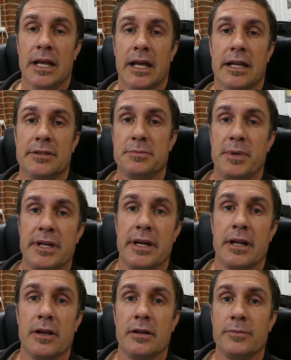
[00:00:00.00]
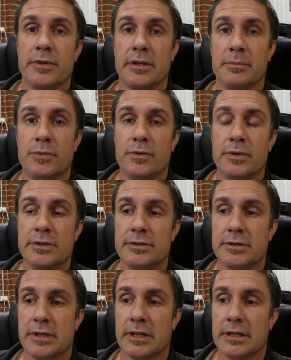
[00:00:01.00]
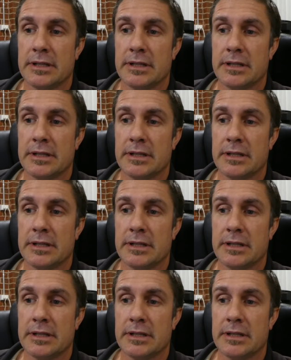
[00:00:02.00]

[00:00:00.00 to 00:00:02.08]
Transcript: and I've just been at home with the boys,